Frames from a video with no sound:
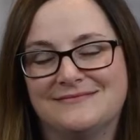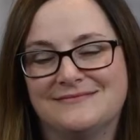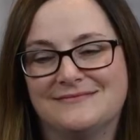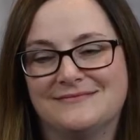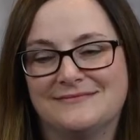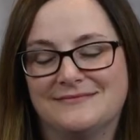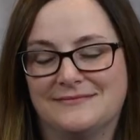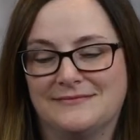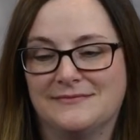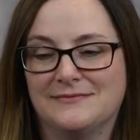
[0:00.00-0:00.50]

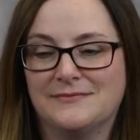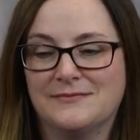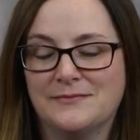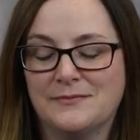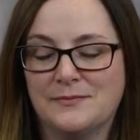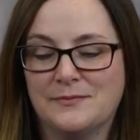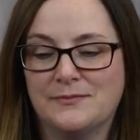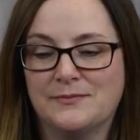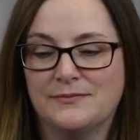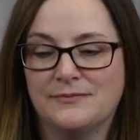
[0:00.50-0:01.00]

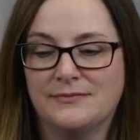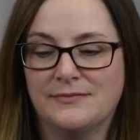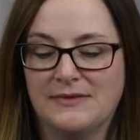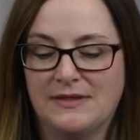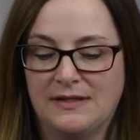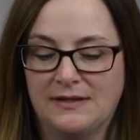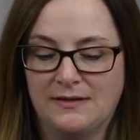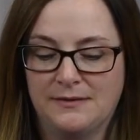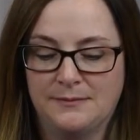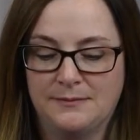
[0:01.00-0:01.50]

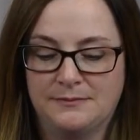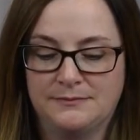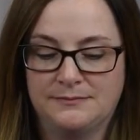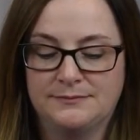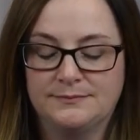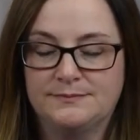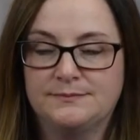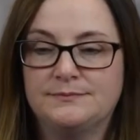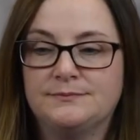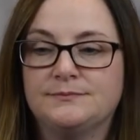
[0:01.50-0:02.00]

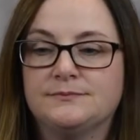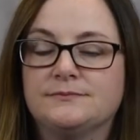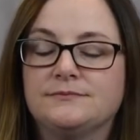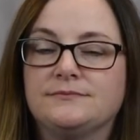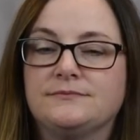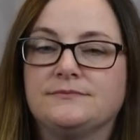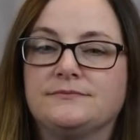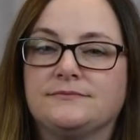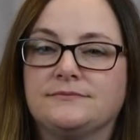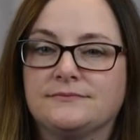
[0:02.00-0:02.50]

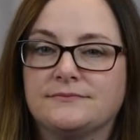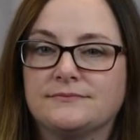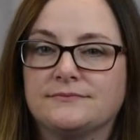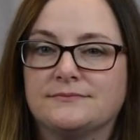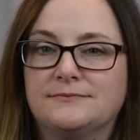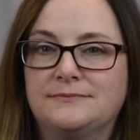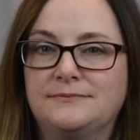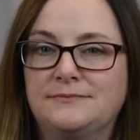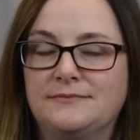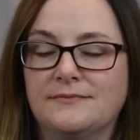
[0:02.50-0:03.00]

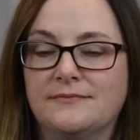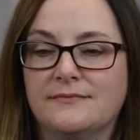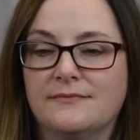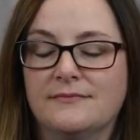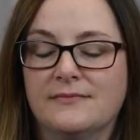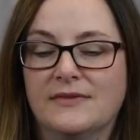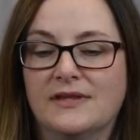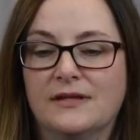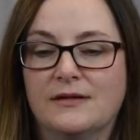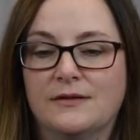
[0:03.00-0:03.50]

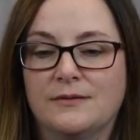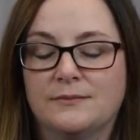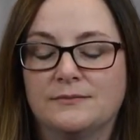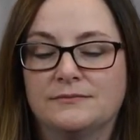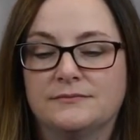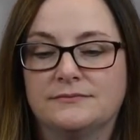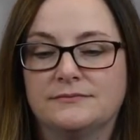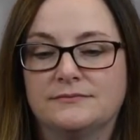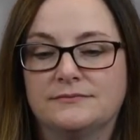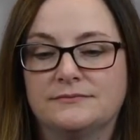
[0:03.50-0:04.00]

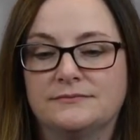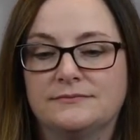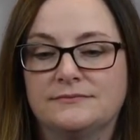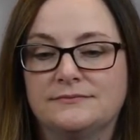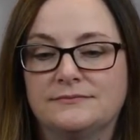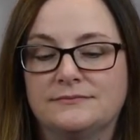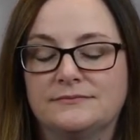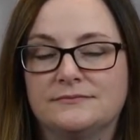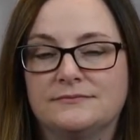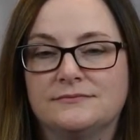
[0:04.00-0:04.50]

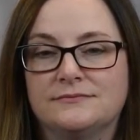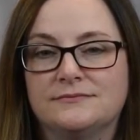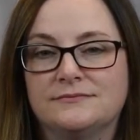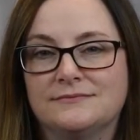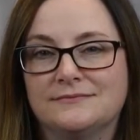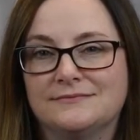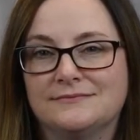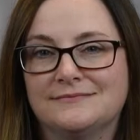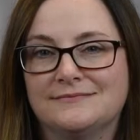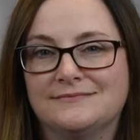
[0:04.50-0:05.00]

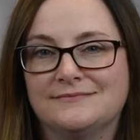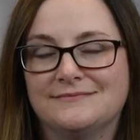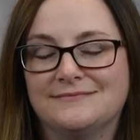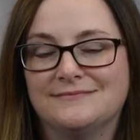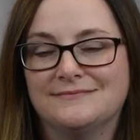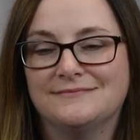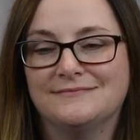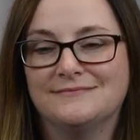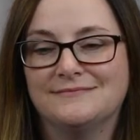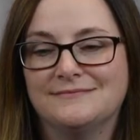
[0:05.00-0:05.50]

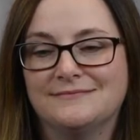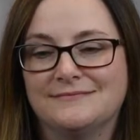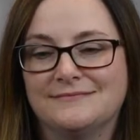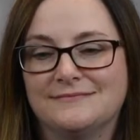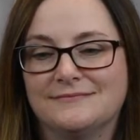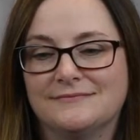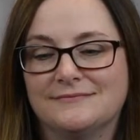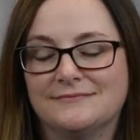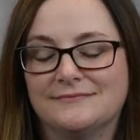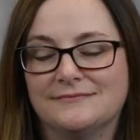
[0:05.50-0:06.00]

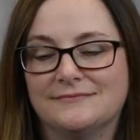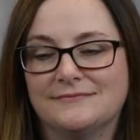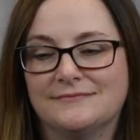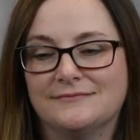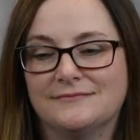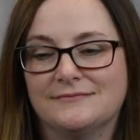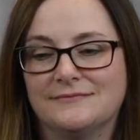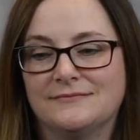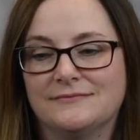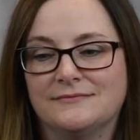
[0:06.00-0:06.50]

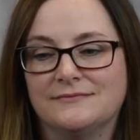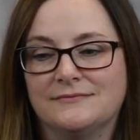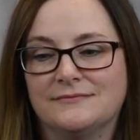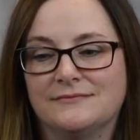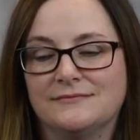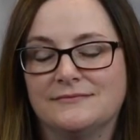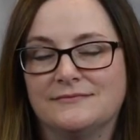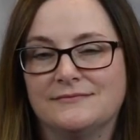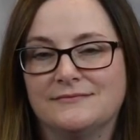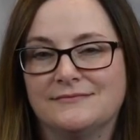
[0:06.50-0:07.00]

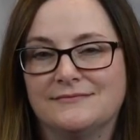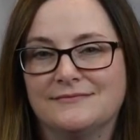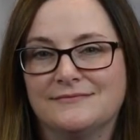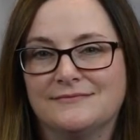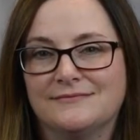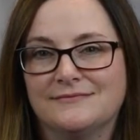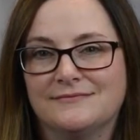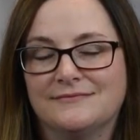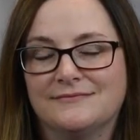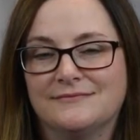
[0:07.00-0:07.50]

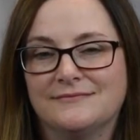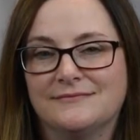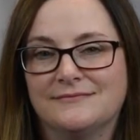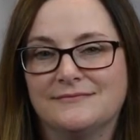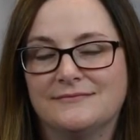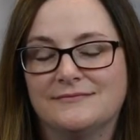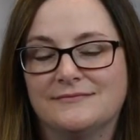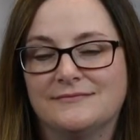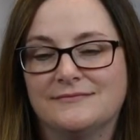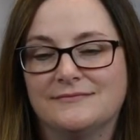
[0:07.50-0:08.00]
No words are spoken by the person on screen.